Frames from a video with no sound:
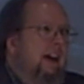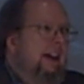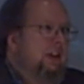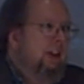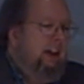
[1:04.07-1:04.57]

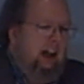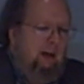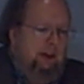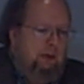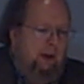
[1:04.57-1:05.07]
fights in the
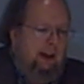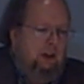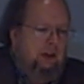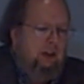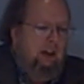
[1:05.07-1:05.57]
comments
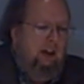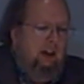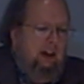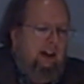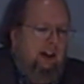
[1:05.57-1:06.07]
pages,
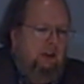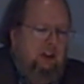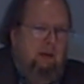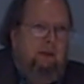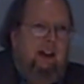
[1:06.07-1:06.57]
and it
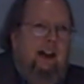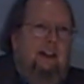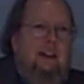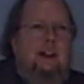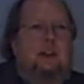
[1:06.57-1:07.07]
goes something
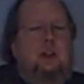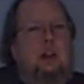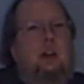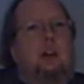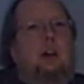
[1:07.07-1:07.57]
like this.
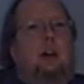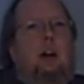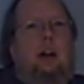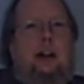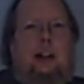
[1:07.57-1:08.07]

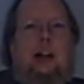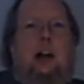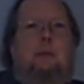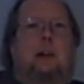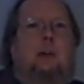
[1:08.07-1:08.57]
In a
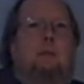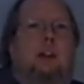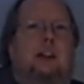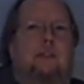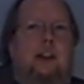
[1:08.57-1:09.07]
comment on
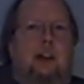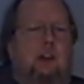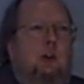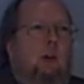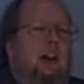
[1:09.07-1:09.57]

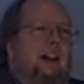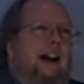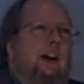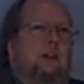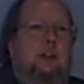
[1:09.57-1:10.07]
BeliefNet, you are
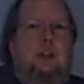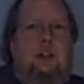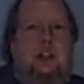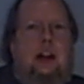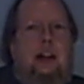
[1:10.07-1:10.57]
allowed to
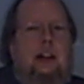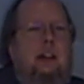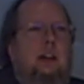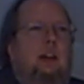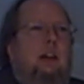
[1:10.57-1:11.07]

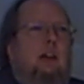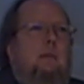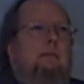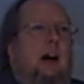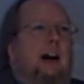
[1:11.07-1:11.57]
say,
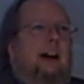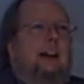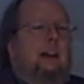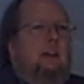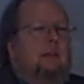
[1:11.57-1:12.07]

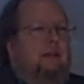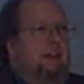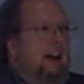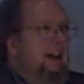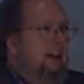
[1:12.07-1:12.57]
"My
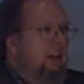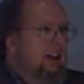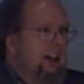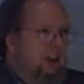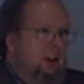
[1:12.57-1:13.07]
faith
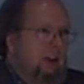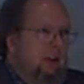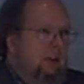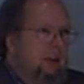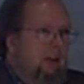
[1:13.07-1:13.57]

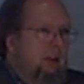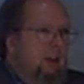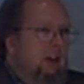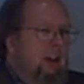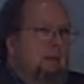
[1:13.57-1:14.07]
teaches
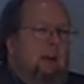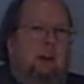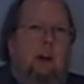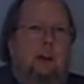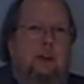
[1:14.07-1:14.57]
that
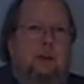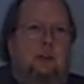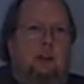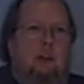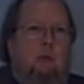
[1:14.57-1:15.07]

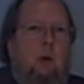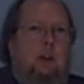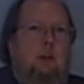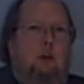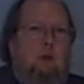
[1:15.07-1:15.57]
because of
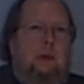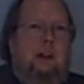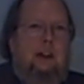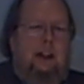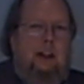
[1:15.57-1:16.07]
what you
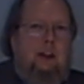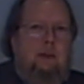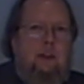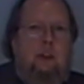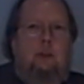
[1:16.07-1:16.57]

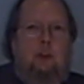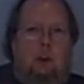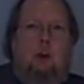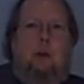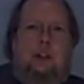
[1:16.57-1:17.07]
believe,
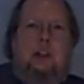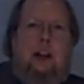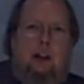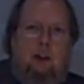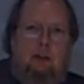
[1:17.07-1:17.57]
you're going to
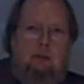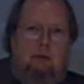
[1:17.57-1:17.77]
hell."